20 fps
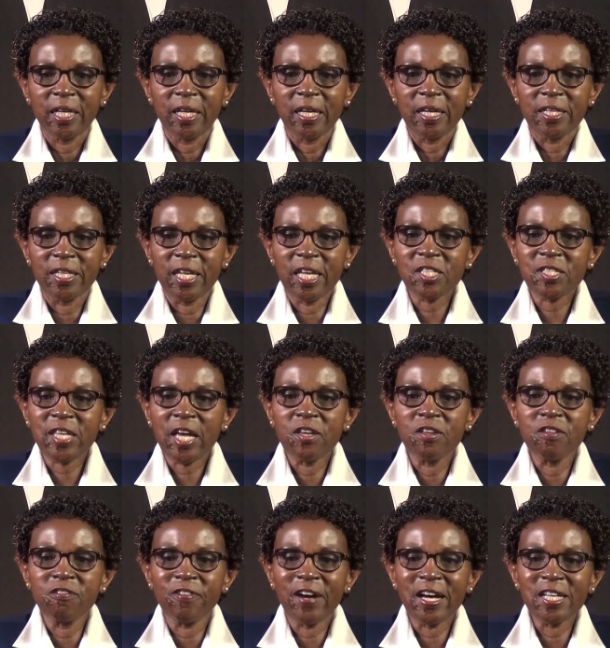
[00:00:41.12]
Daystar
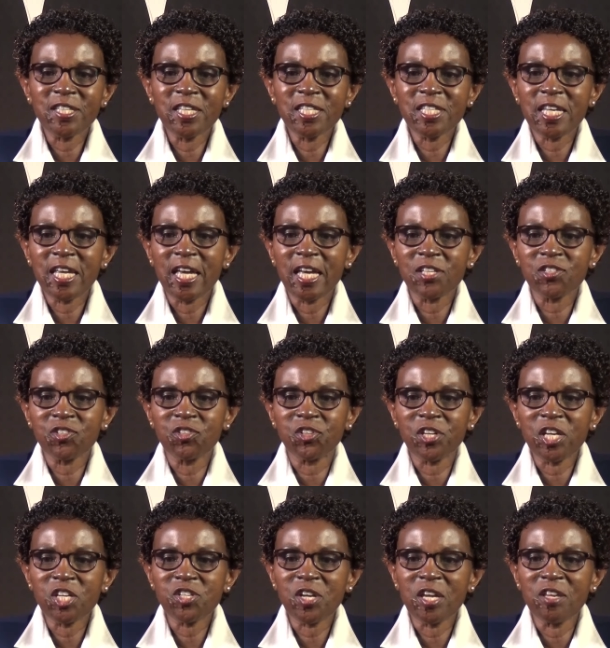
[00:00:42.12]
University has
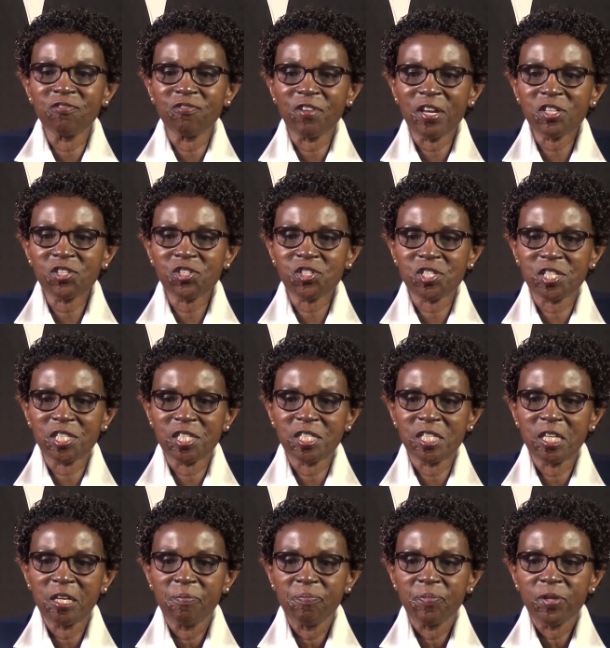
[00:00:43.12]
greatly invested
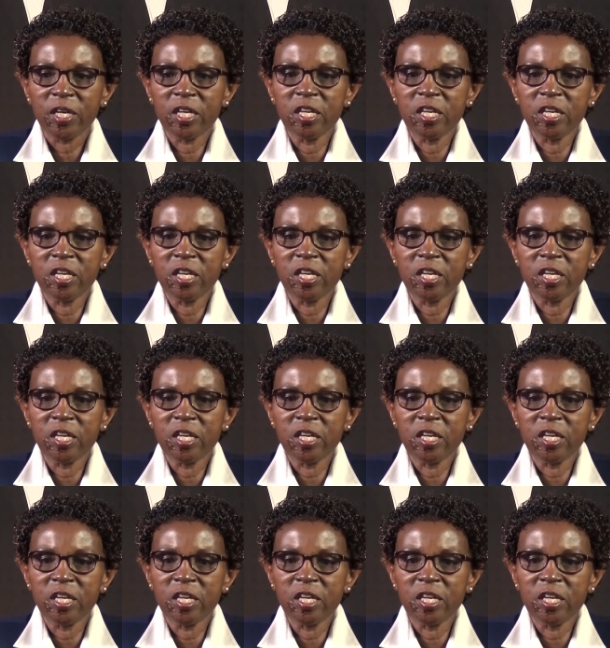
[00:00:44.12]
in